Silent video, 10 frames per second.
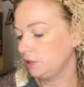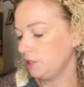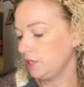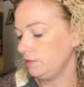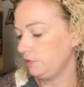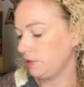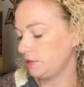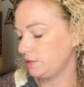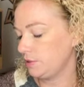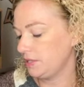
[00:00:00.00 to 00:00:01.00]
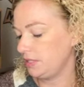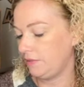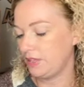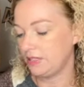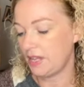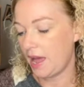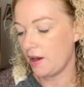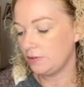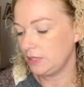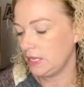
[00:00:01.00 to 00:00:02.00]
looking for the source of a
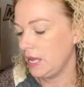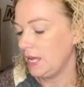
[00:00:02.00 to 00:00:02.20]
sound,